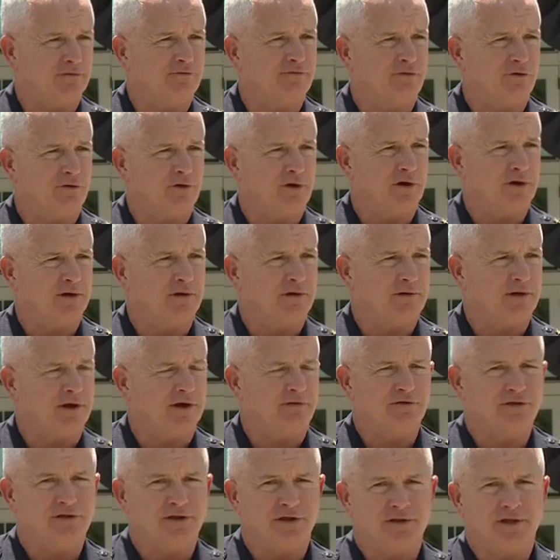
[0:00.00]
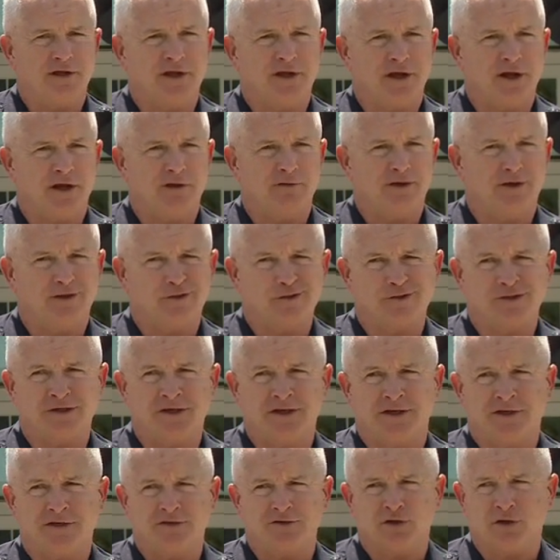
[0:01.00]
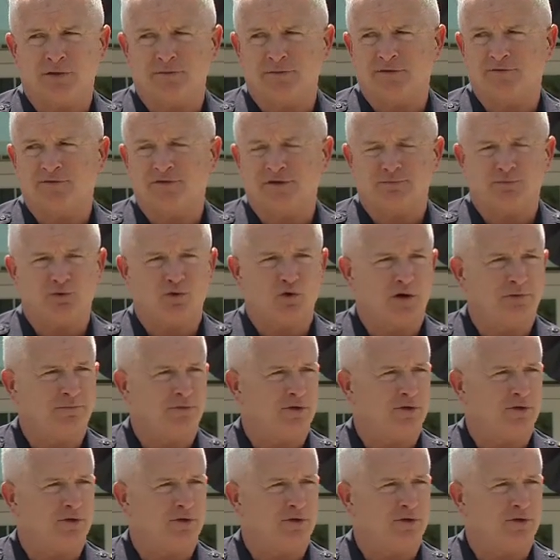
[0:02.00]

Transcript: for everything they're hearing and seeing in terms of support,